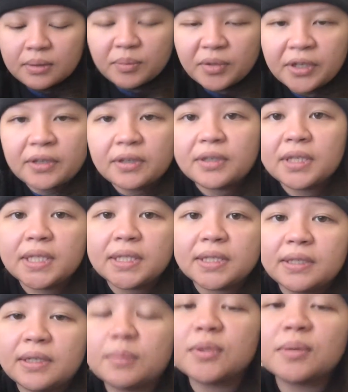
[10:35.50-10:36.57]
But
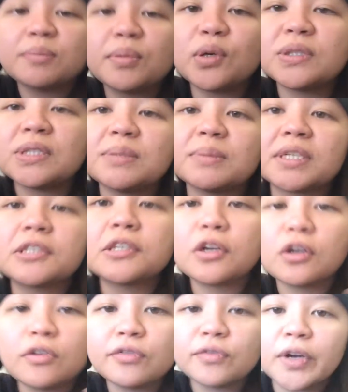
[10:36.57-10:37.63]
I'm composing
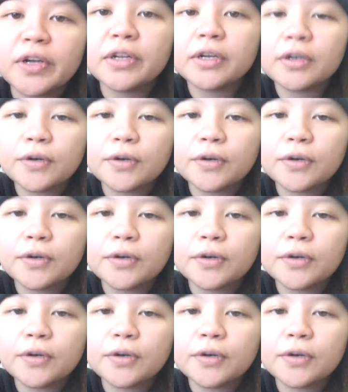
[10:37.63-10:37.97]
myself right